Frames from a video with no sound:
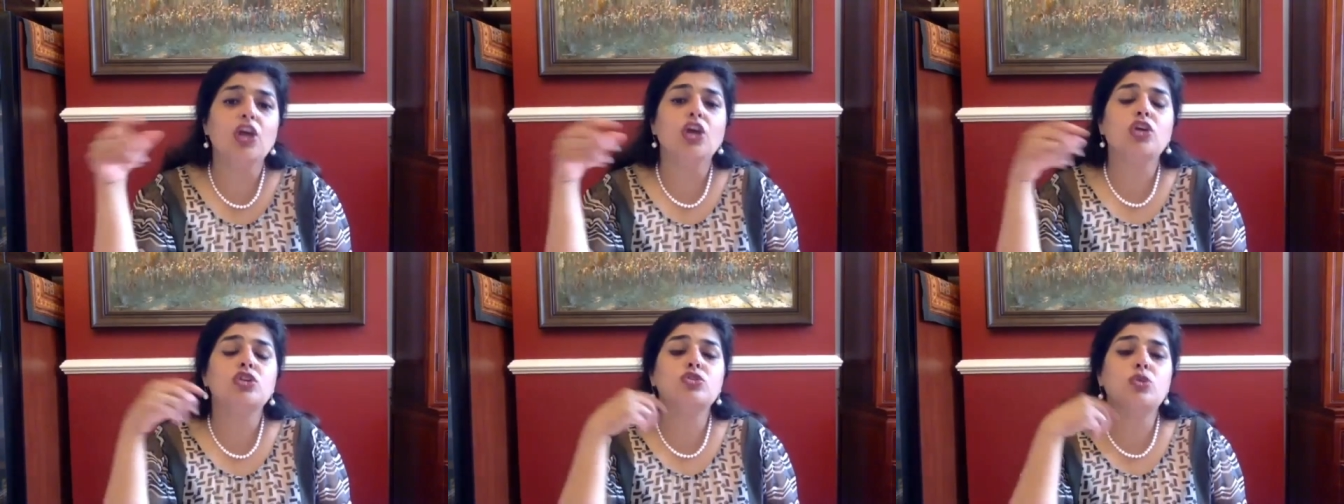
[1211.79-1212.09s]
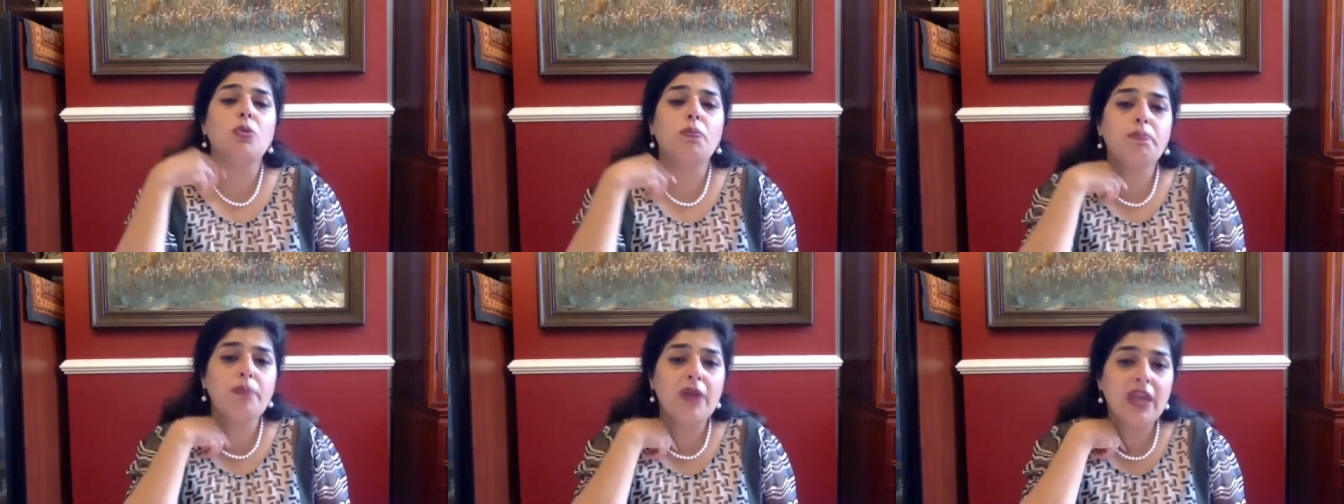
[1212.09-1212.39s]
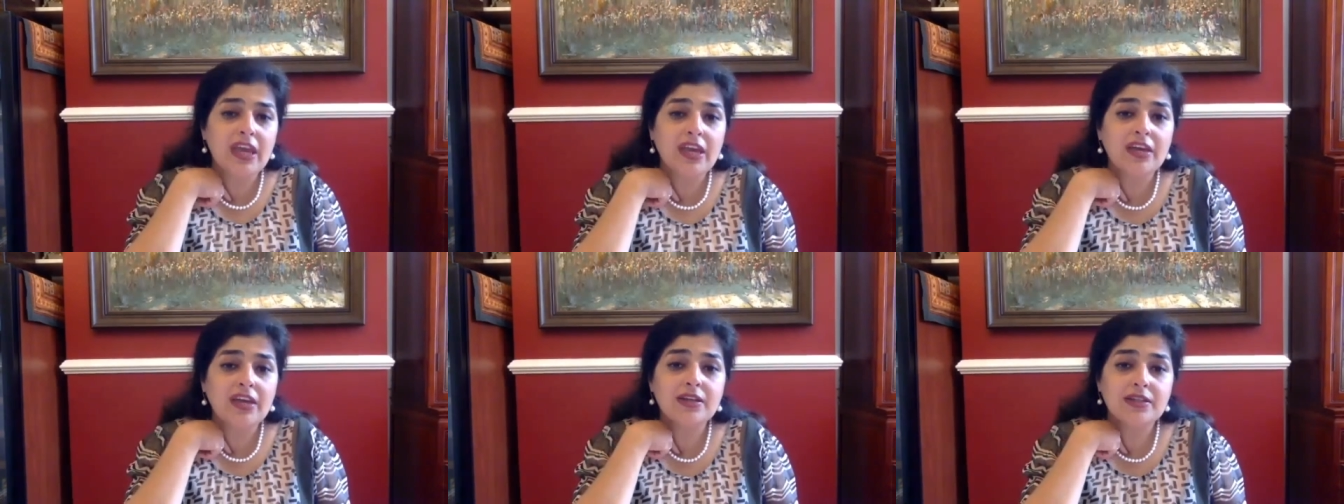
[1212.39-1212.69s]
so
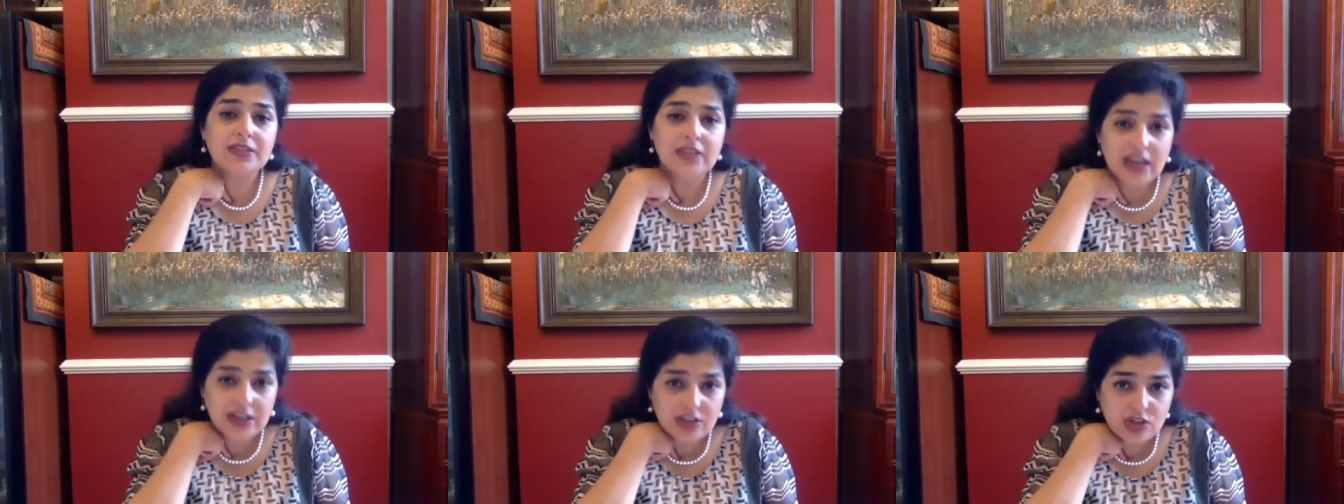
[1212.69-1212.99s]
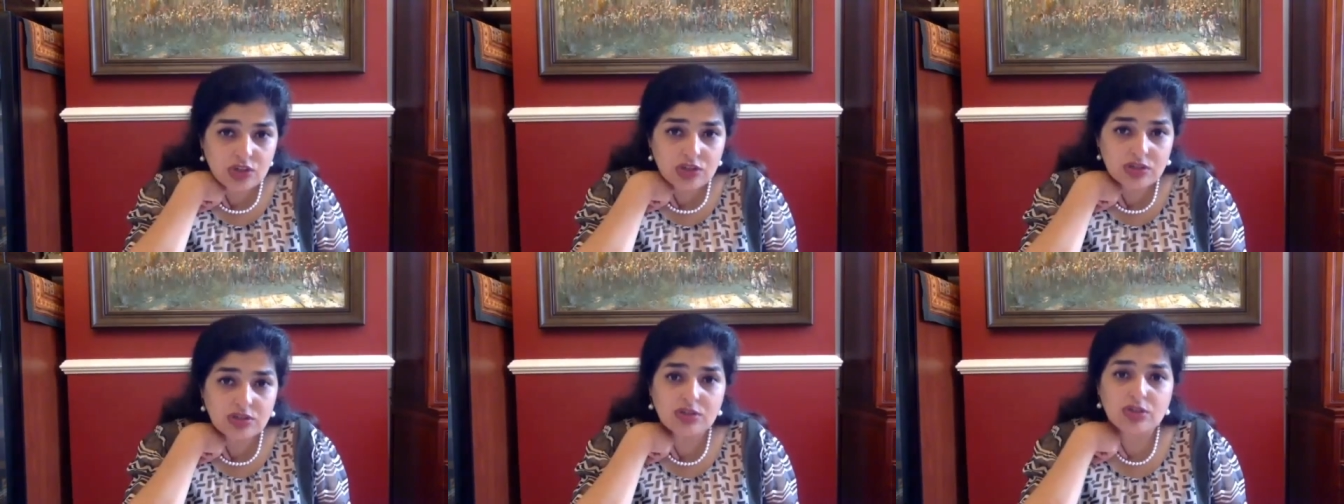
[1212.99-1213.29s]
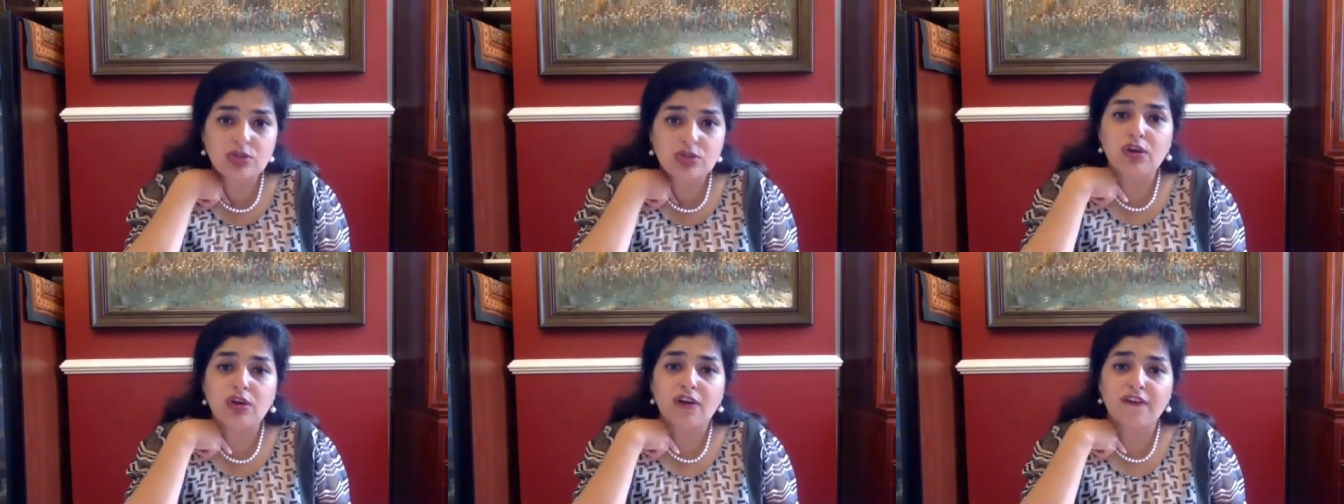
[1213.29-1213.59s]
pay attention
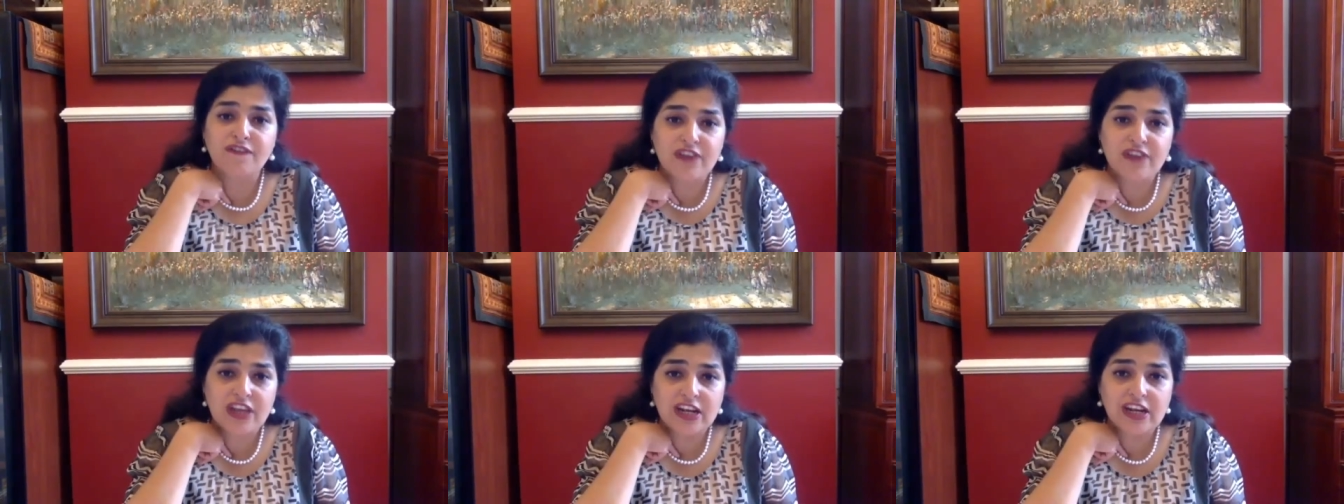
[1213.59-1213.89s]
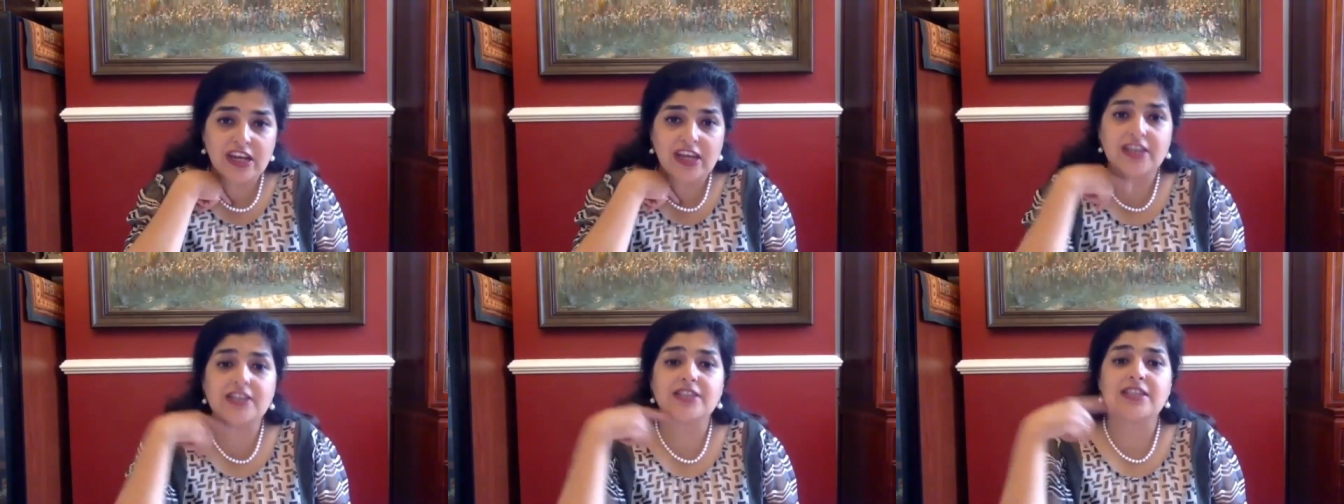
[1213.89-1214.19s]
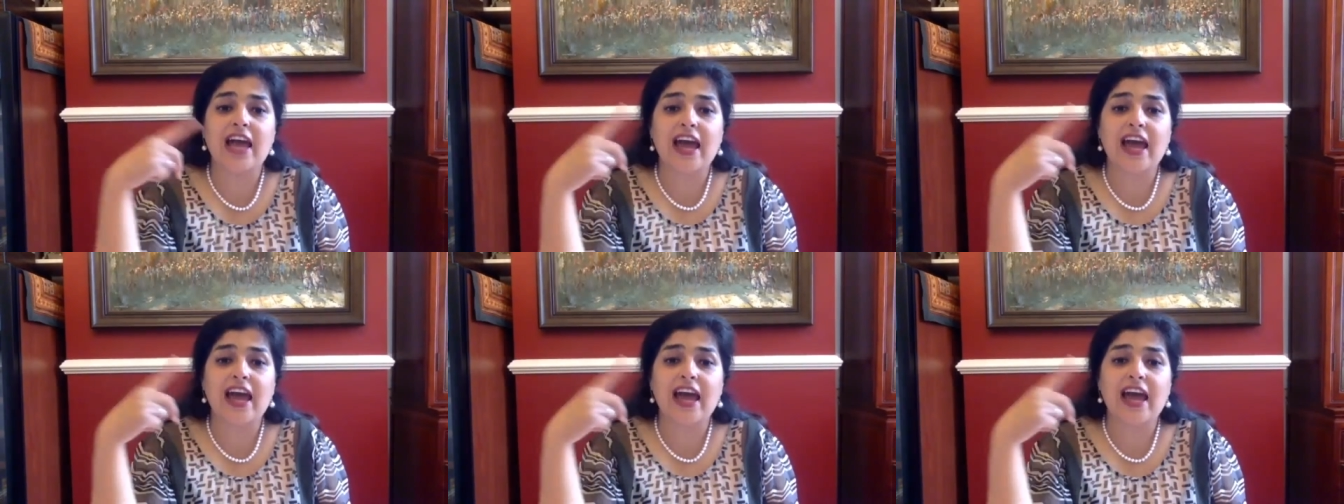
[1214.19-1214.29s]
to your feelings